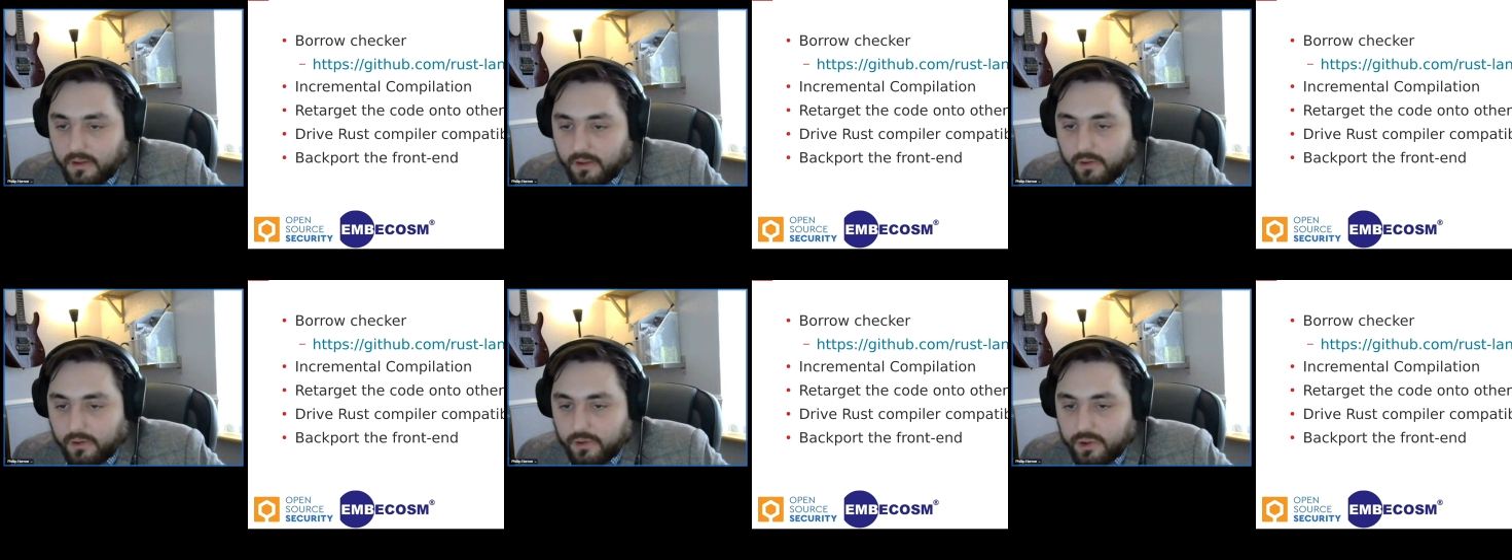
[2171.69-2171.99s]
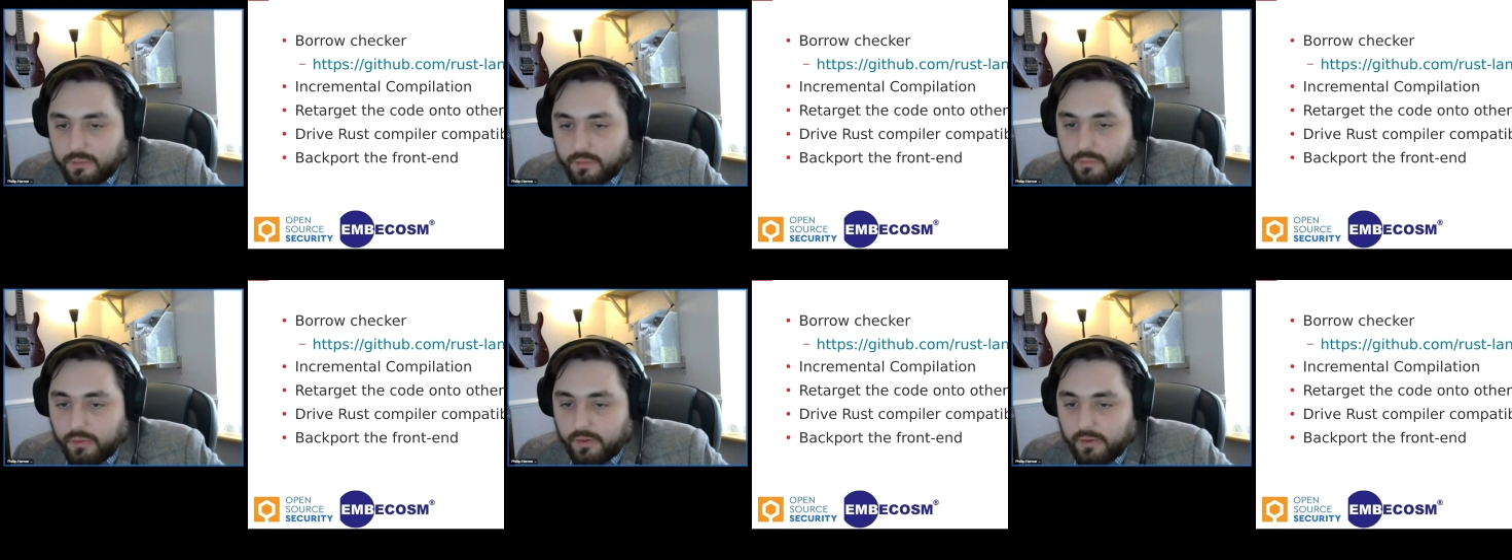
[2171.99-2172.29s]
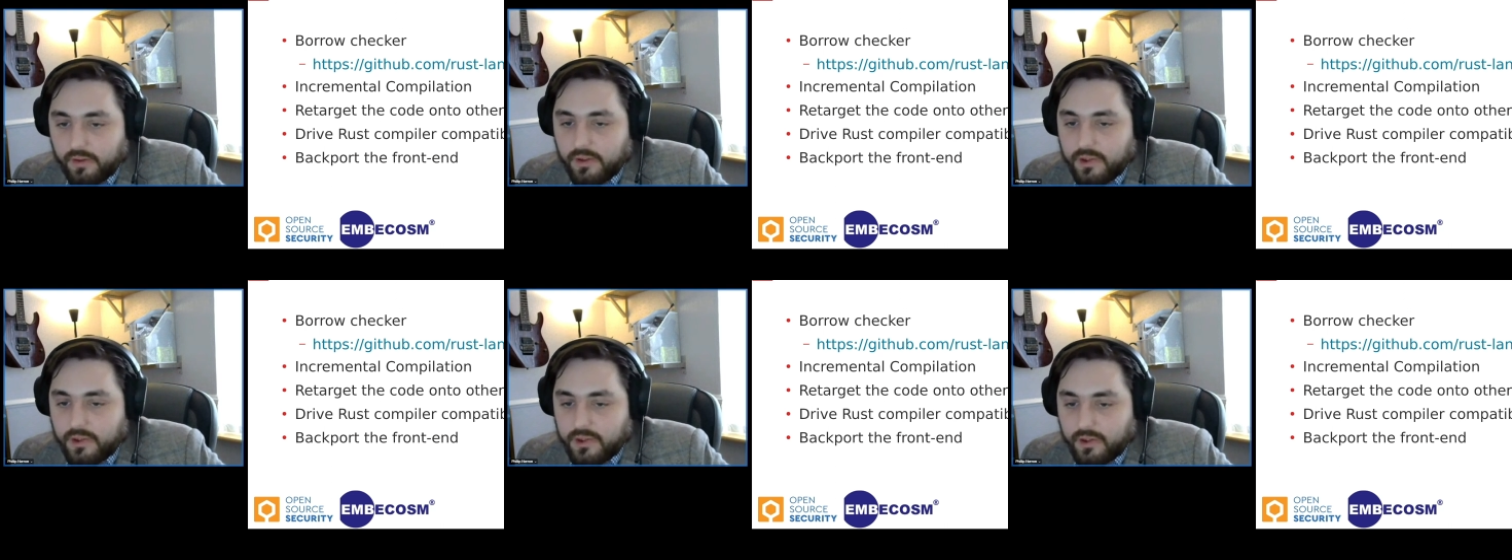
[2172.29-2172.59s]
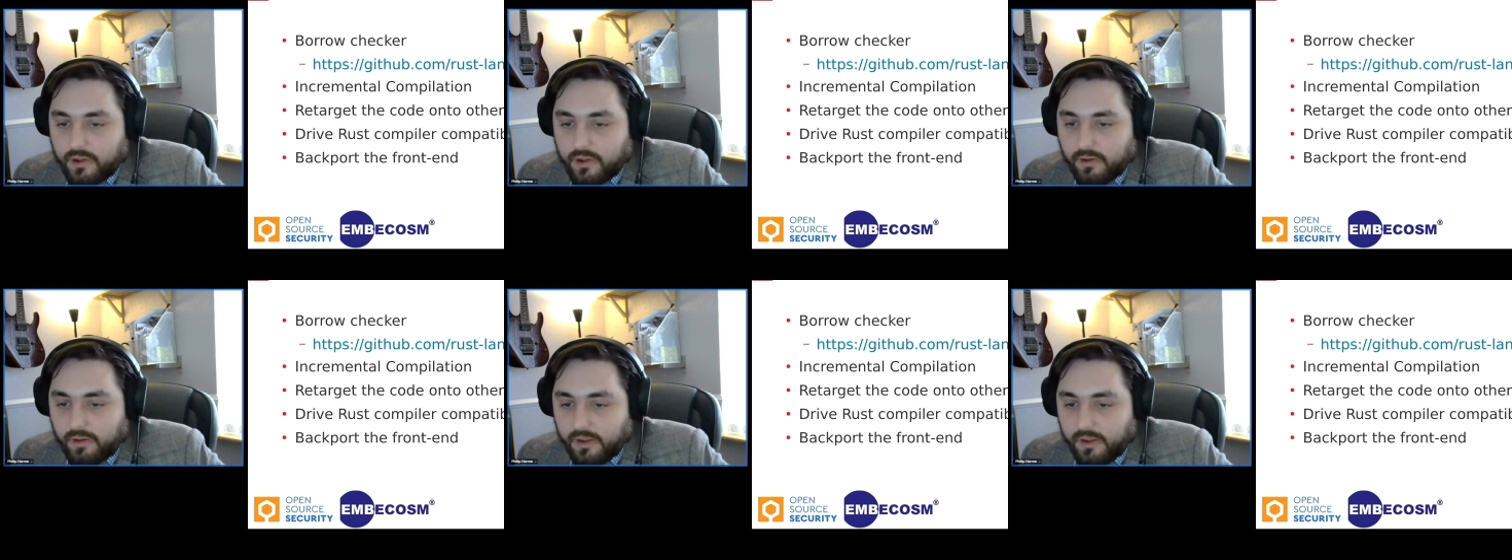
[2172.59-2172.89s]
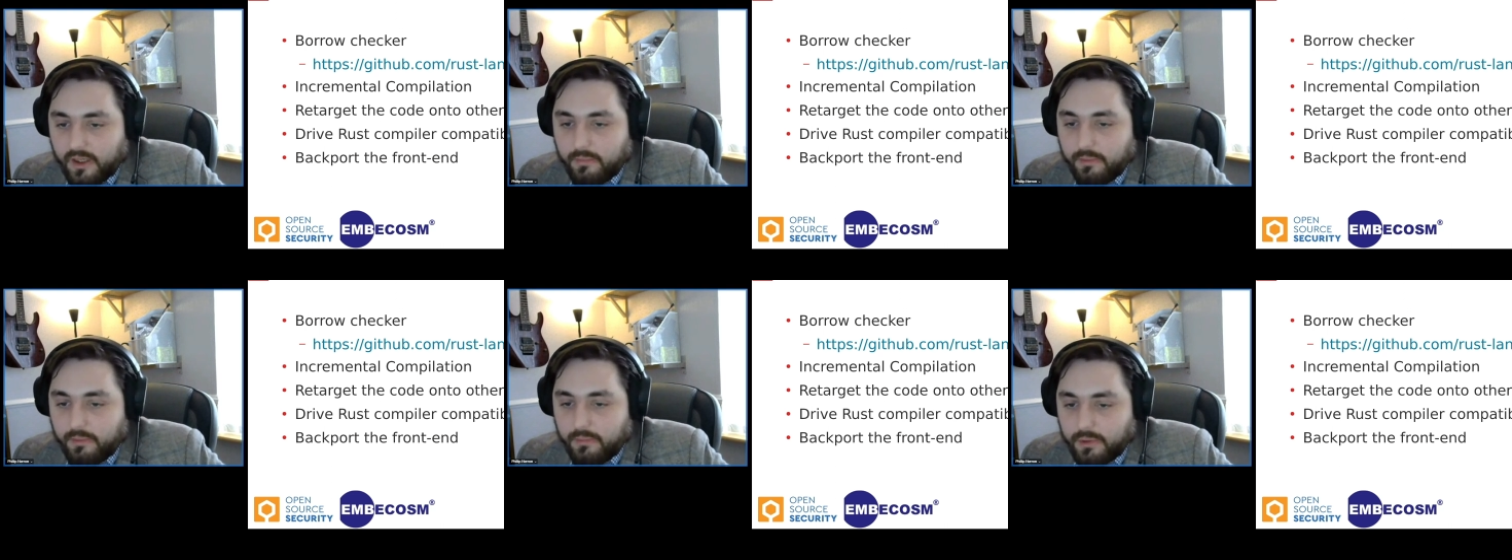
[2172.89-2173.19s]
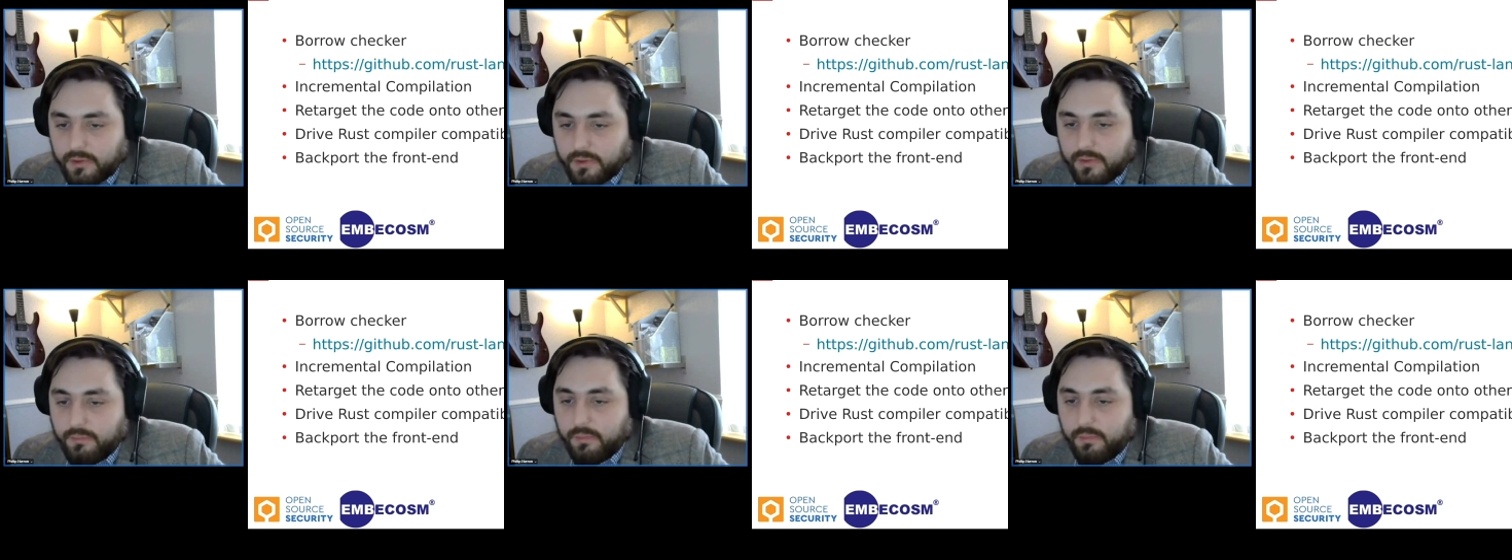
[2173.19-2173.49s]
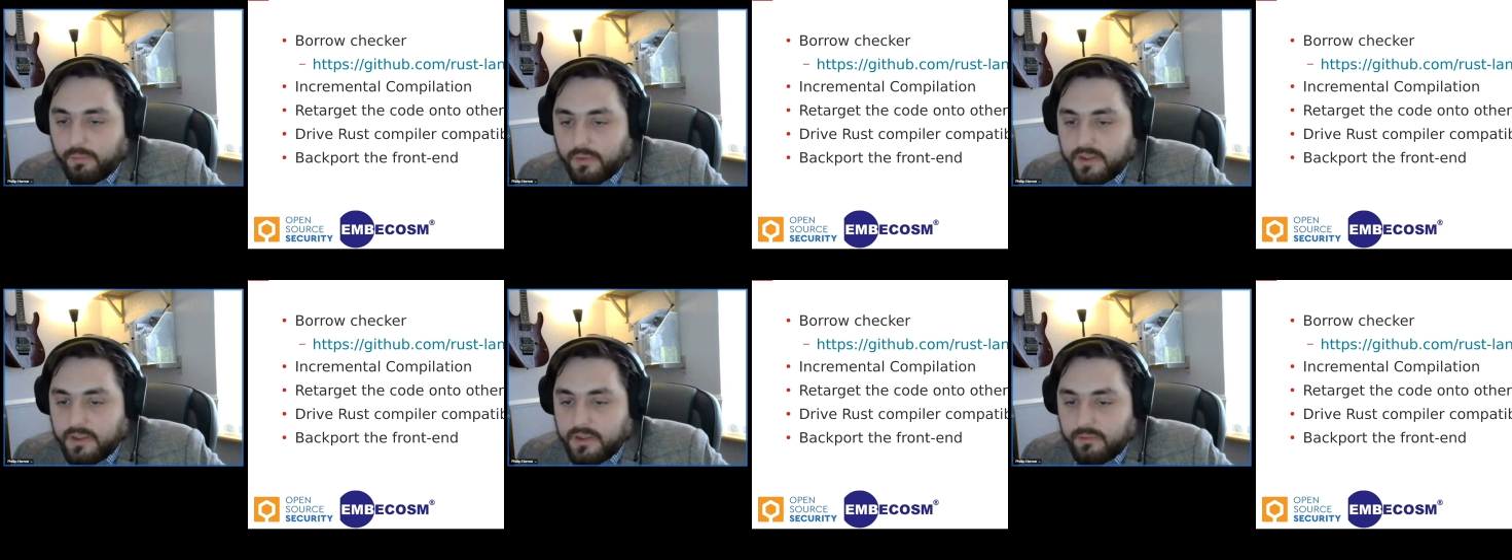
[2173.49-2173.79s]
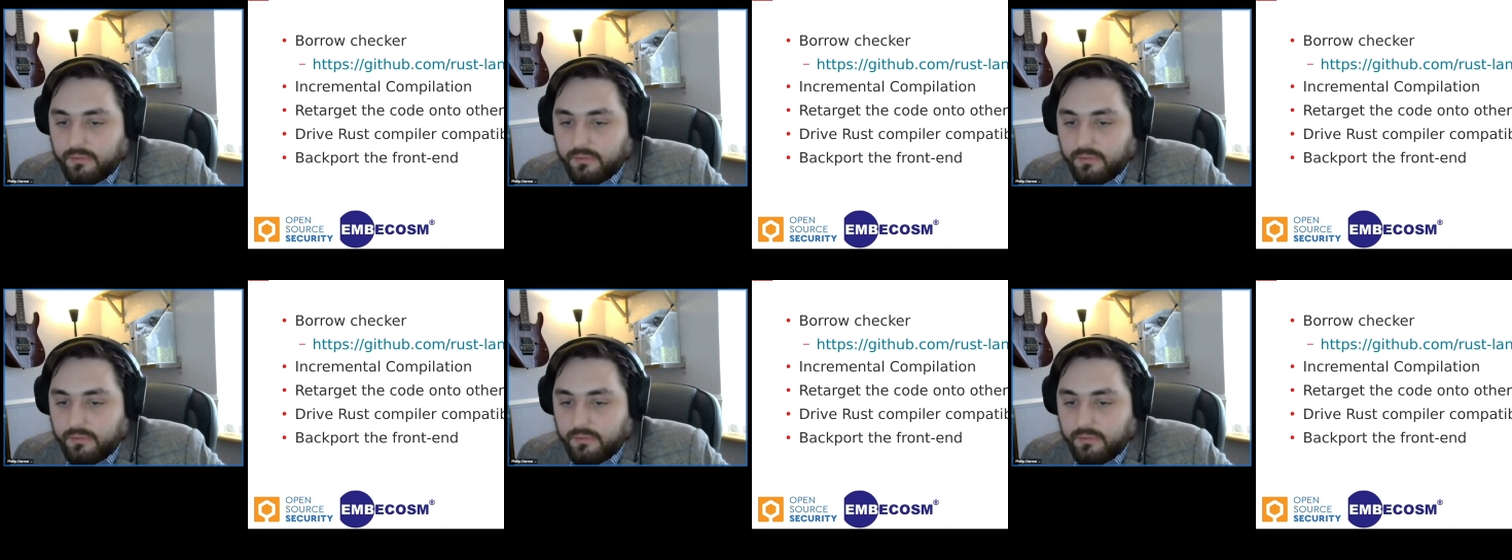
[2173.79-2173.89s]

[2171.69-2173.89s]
could you pull in Chalk library, which implements